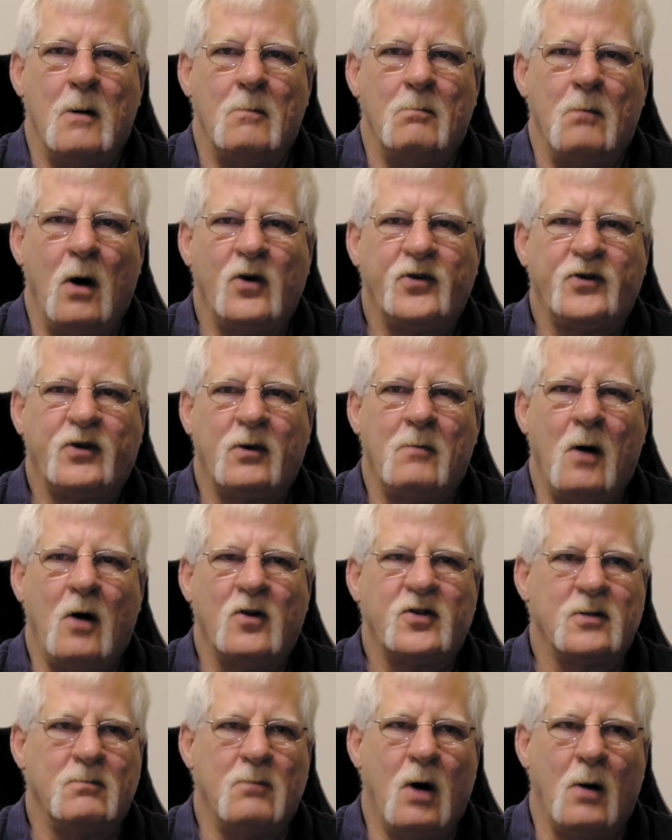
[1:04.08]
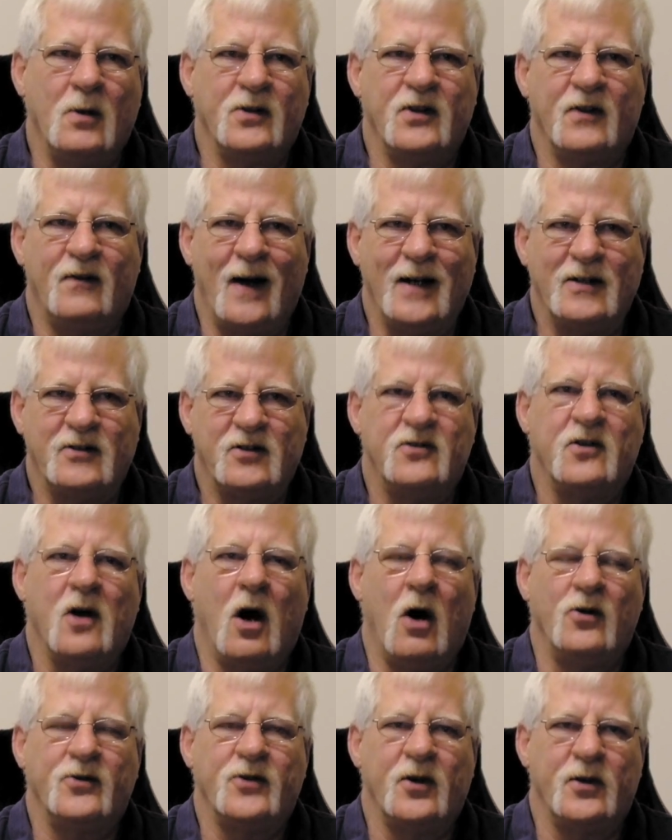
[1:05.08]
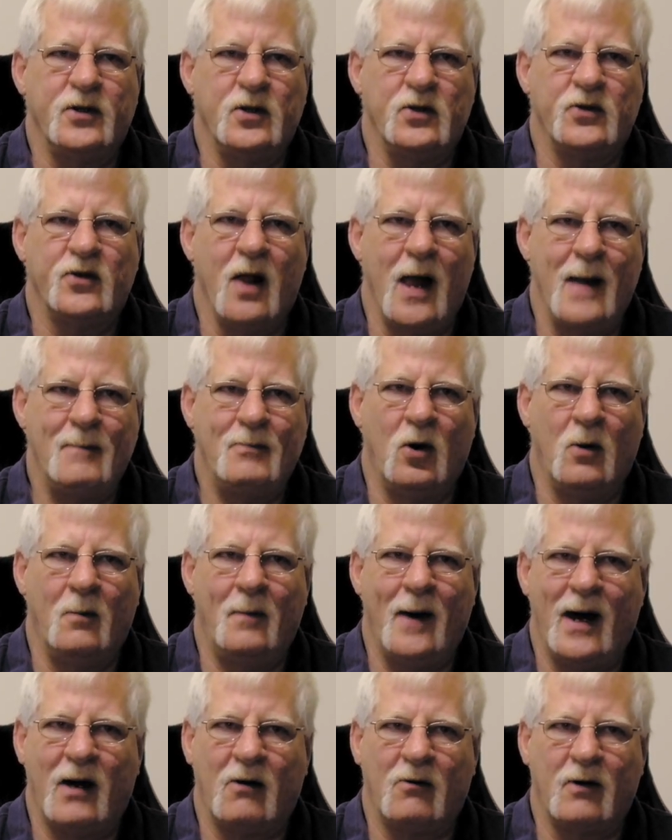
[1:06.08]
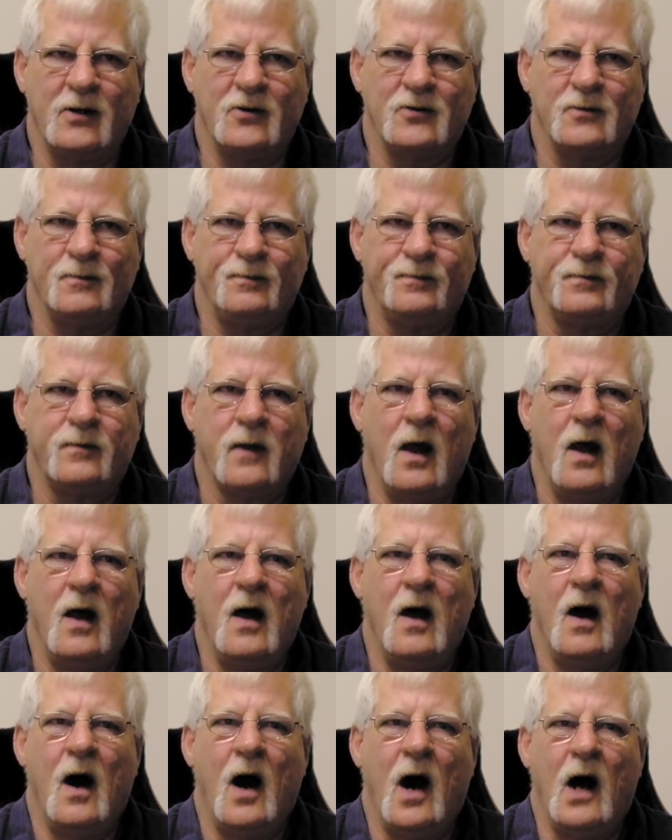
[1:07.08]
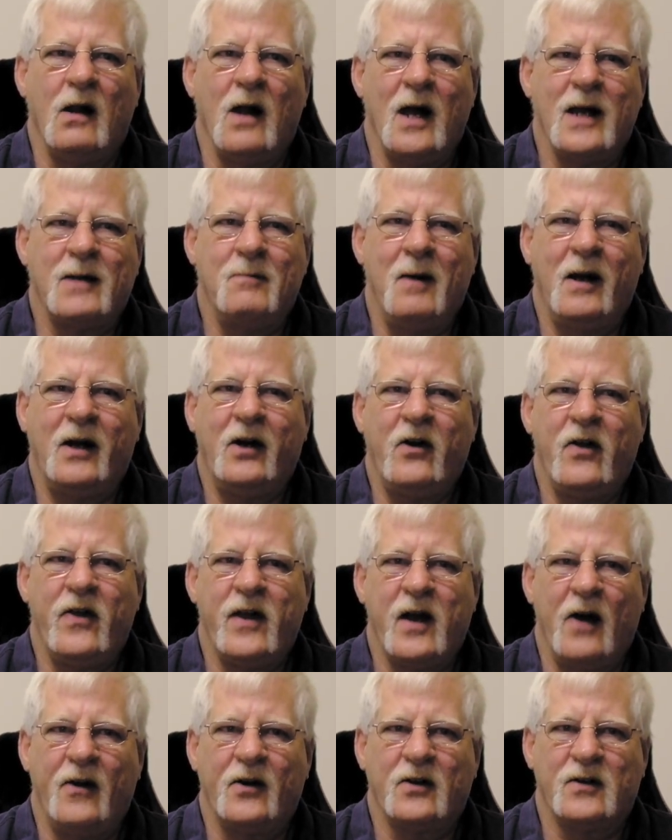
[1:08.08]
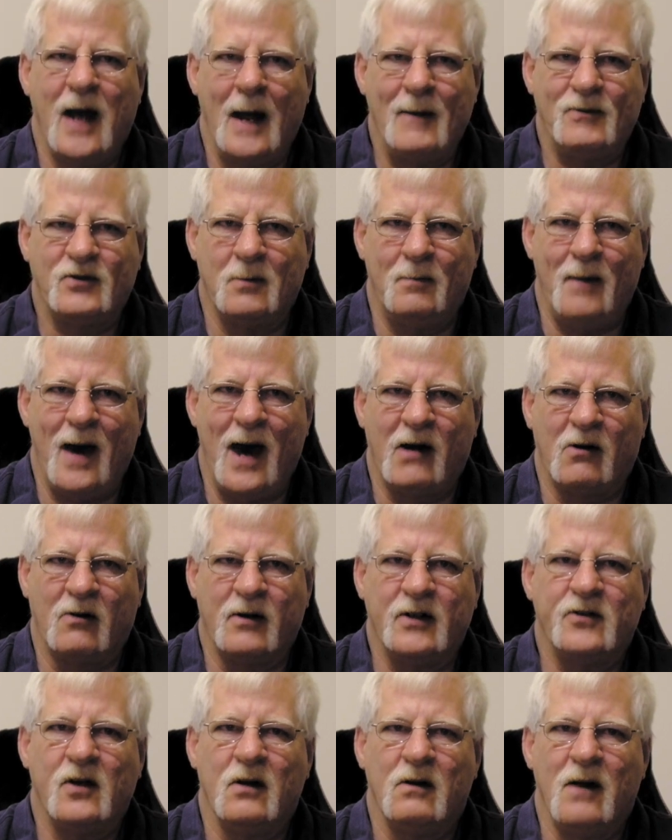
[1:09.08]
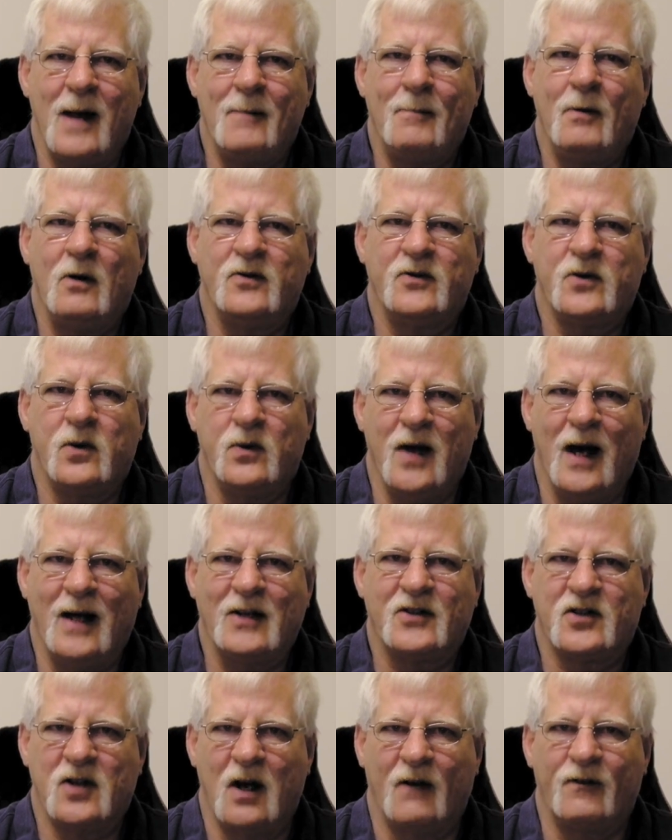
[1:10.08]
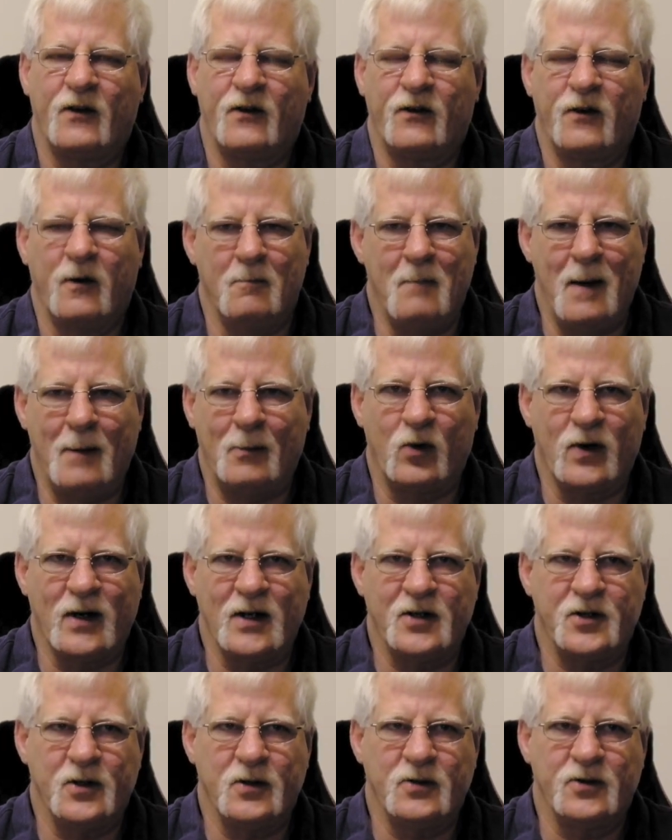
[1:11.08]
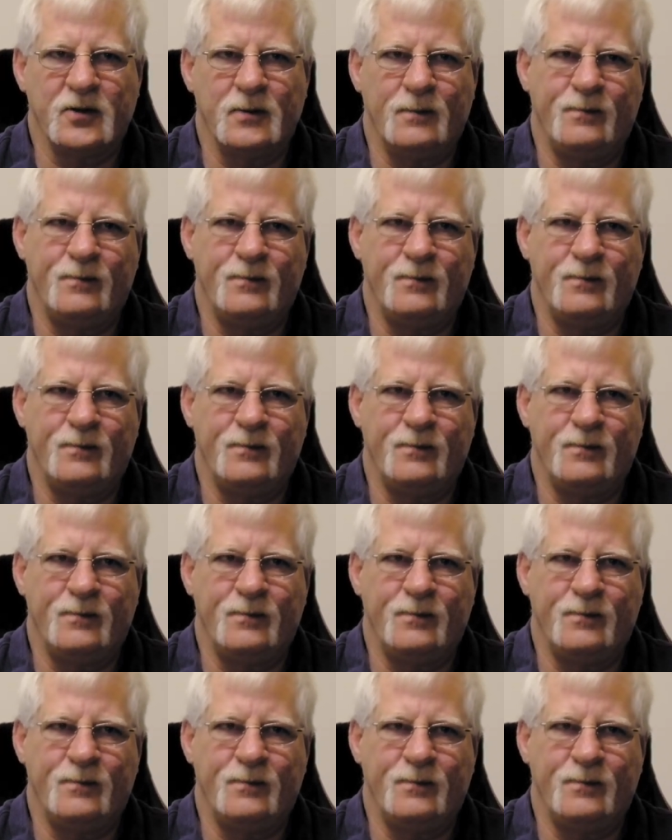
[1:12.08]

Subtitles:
Most mobile devices also use LiPo batteries. Unlike many of the other types of batteries, LiPos do not suffer from memory issues.